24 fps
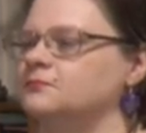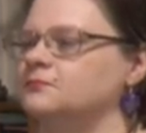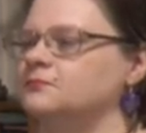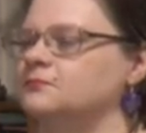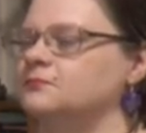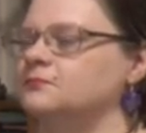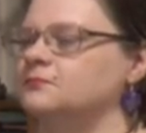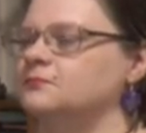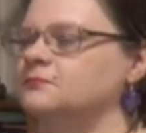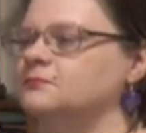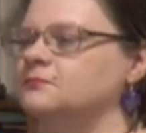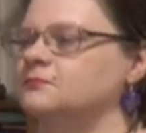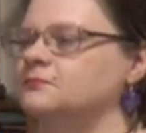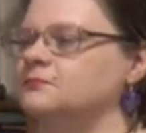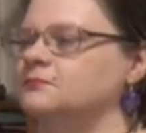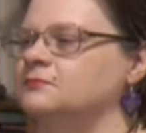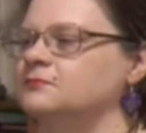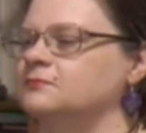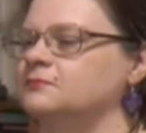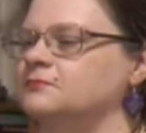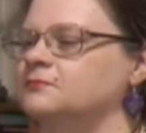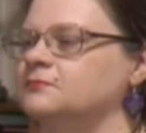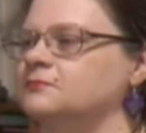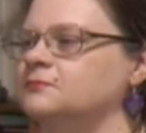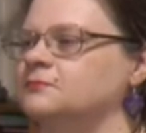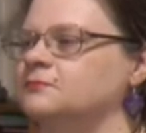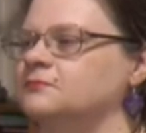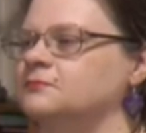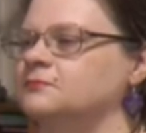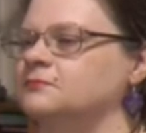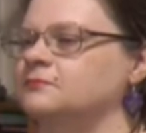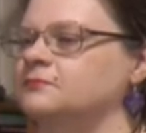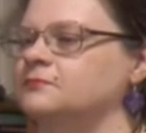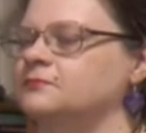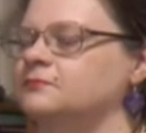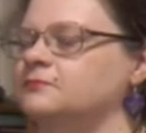
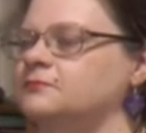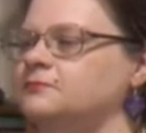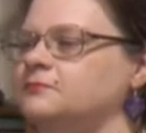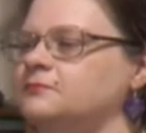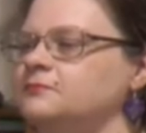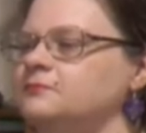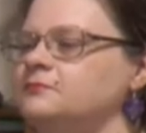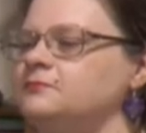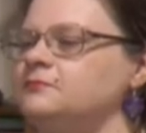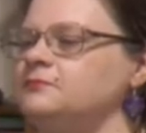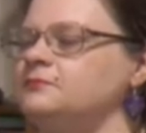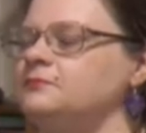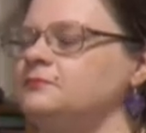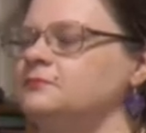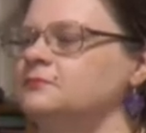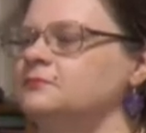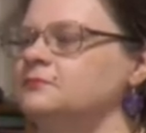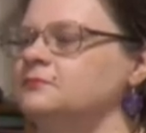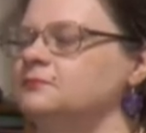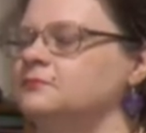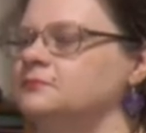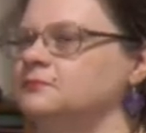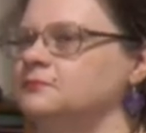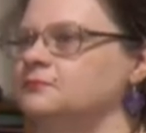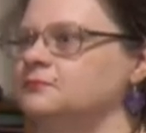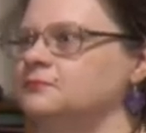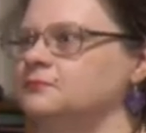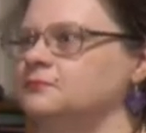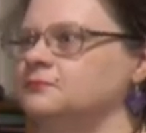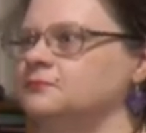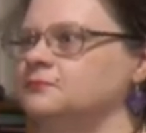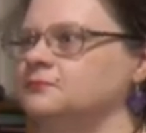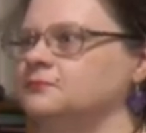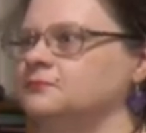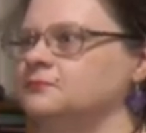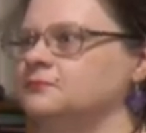
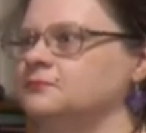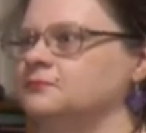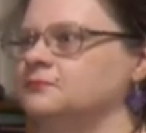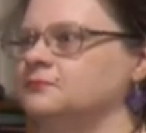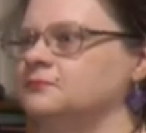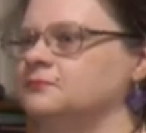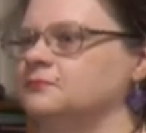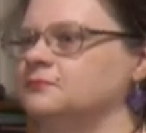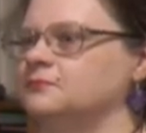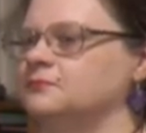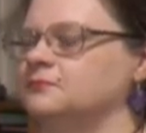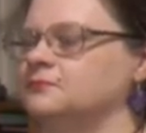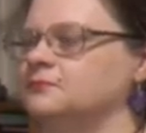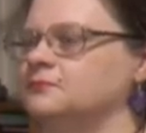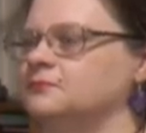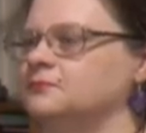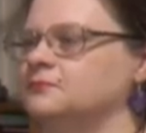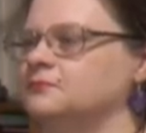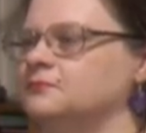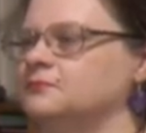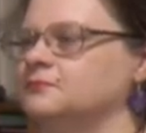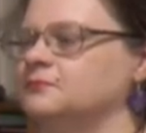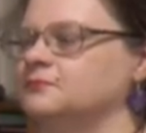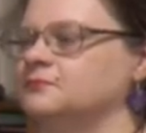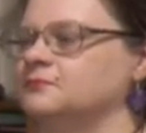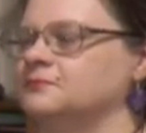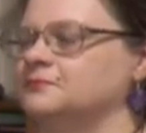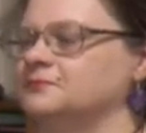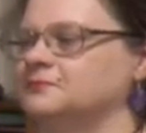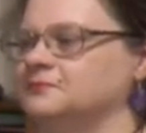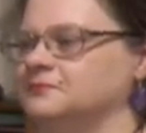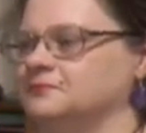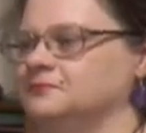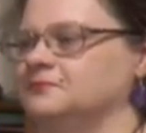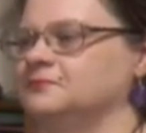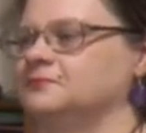
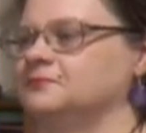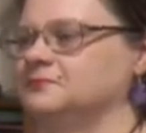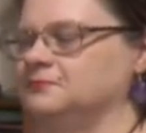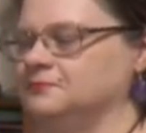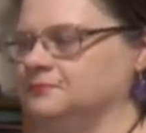[no speech]